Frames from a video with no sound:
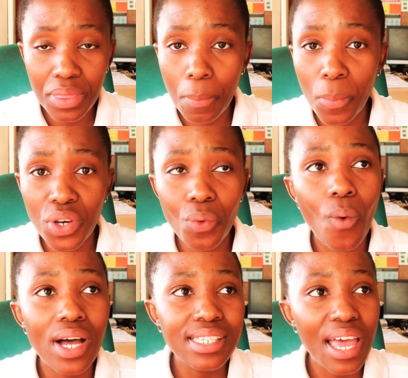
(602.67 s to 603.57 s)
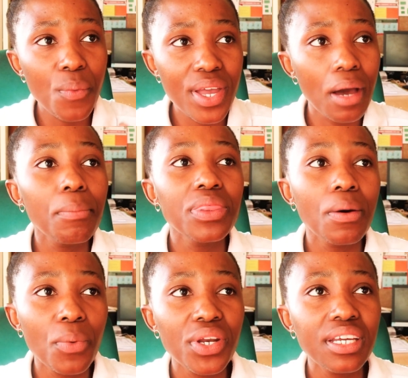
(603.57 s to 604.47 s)
in the morning. Once I wake up in the
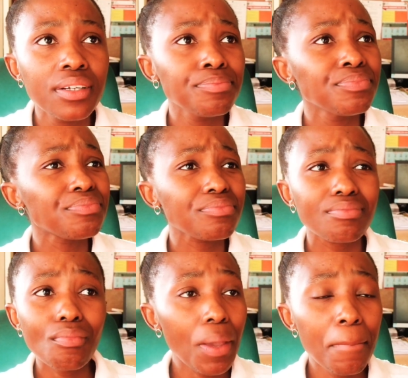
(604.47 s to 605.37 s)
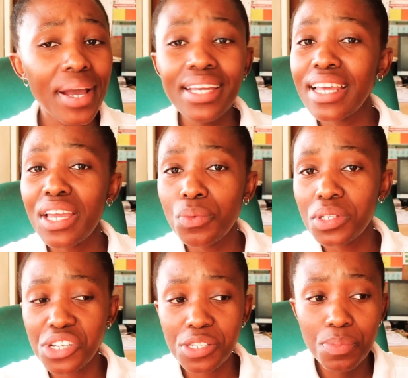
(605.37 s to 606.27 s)
morning, my day will
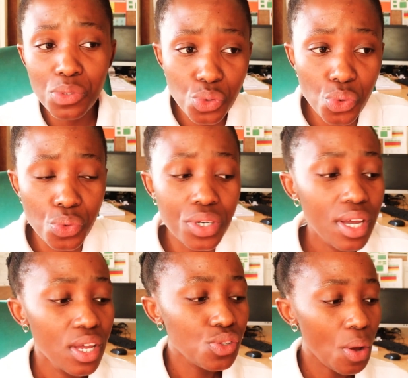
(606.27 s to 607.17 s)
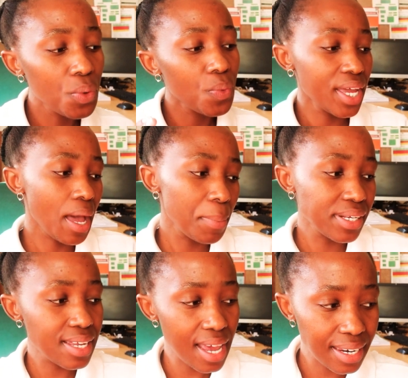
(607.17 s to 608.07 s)
just be screwed. So I would wake up
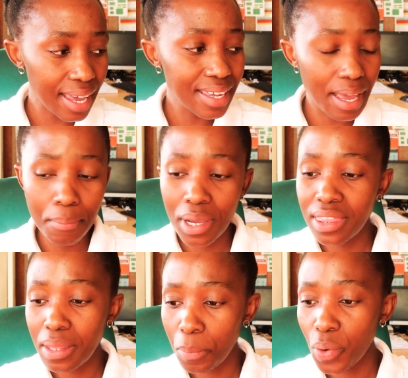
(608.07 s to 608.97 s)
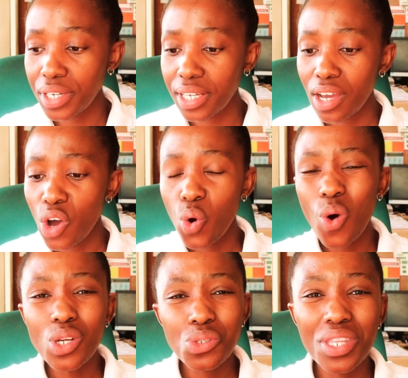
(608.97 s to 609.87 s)
at 10 a.m. in the morning,
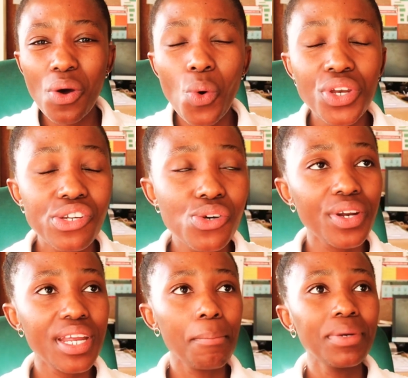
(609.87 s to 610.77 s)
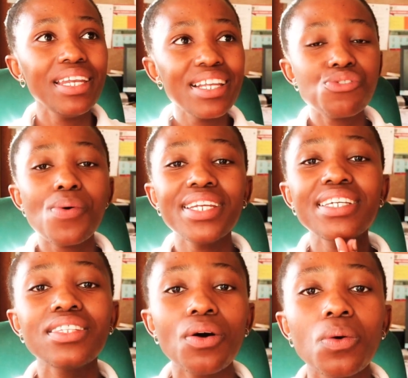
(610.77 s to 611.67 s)
go to the auditorium
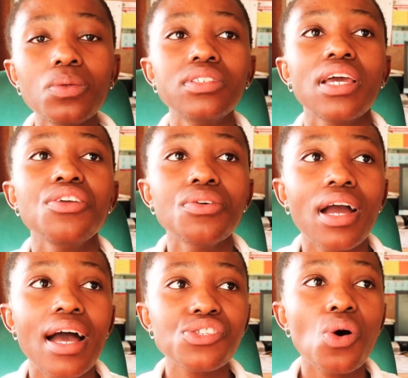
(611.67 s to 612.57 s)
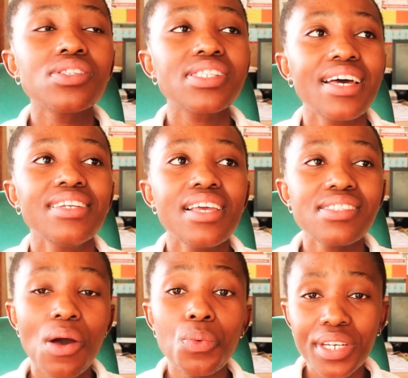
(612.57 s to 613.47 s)
literally the whole day, you guys. On
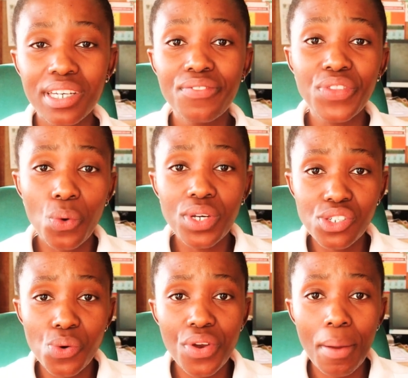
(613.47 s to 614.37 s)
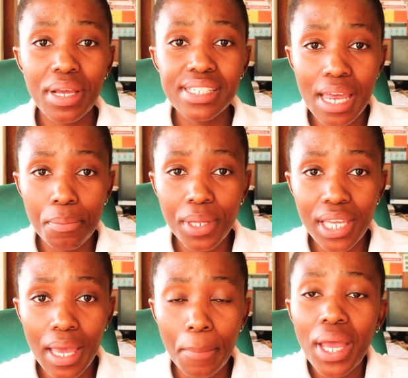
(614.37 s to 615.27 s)
Sundays, I would leave the auditorium at 10
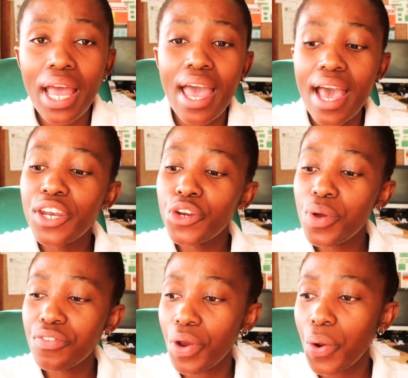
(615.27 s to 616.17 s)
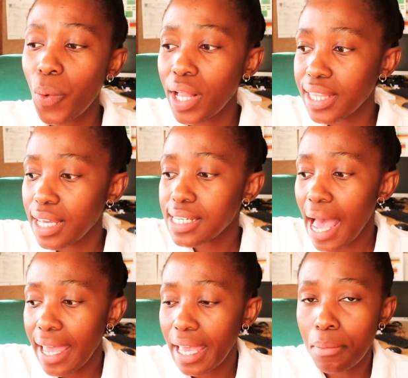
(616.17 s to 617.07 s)
p.m. and knowing very well that
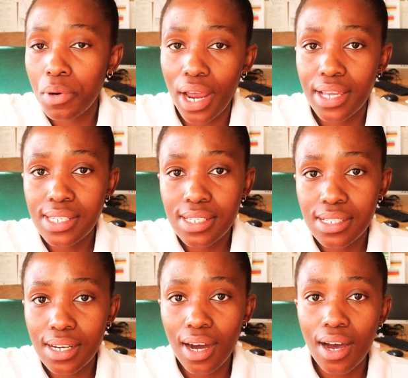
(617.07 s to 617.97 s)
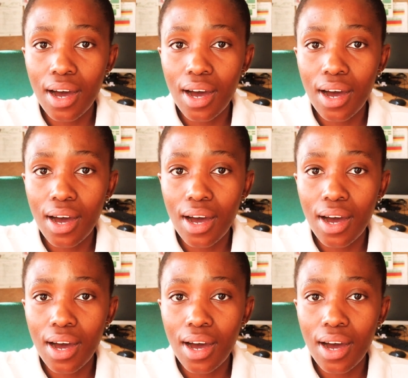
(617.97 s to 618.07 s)
I am writing